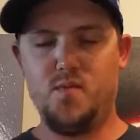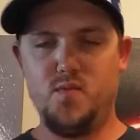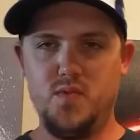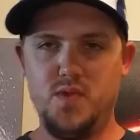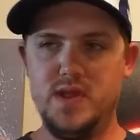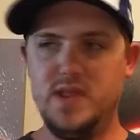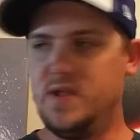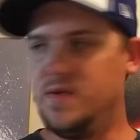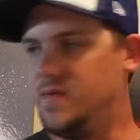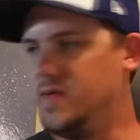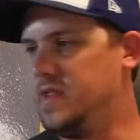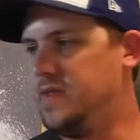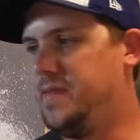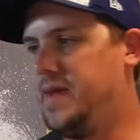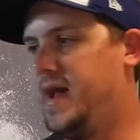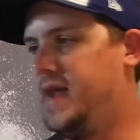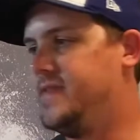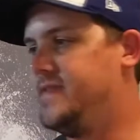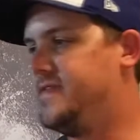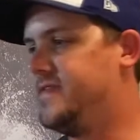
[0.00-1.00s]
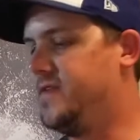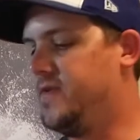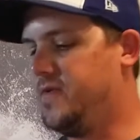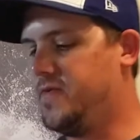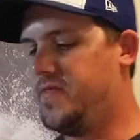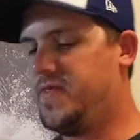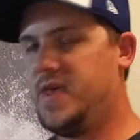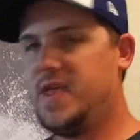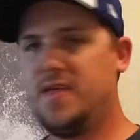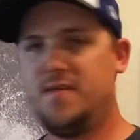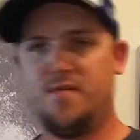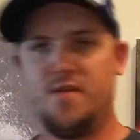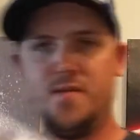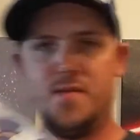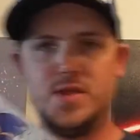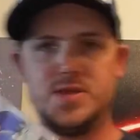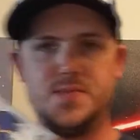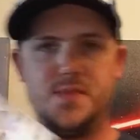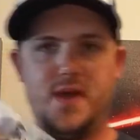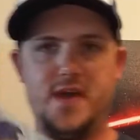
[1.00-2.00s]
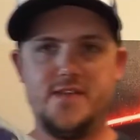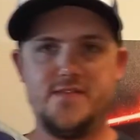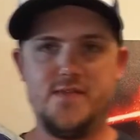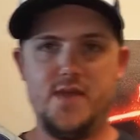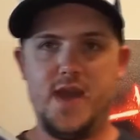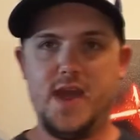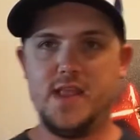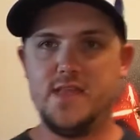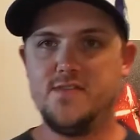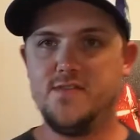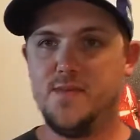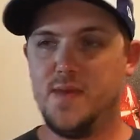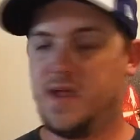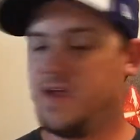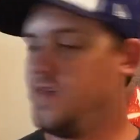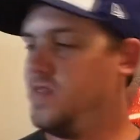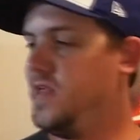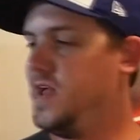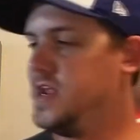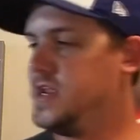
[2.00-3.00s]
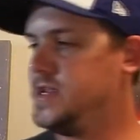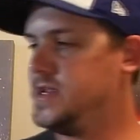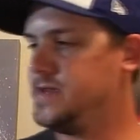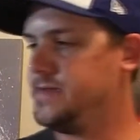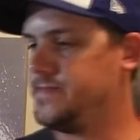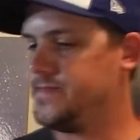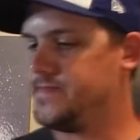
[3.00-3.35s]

Really bad. So thank you very much, Miles, for adding to my collection.